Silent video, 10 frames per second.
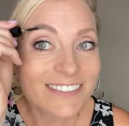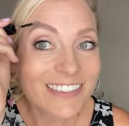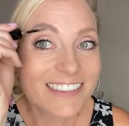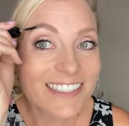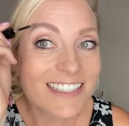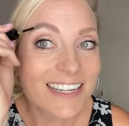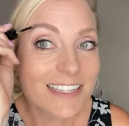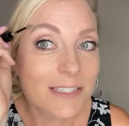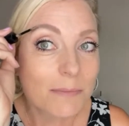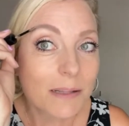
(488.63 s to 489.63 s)
It just
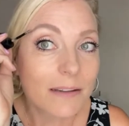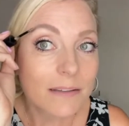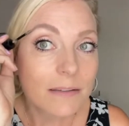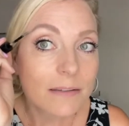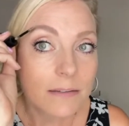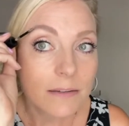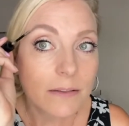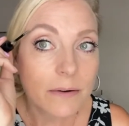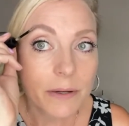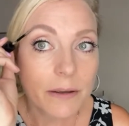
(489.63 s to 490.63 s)
stays in place. So
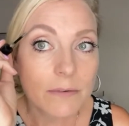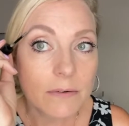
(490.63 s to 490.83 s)
there we go.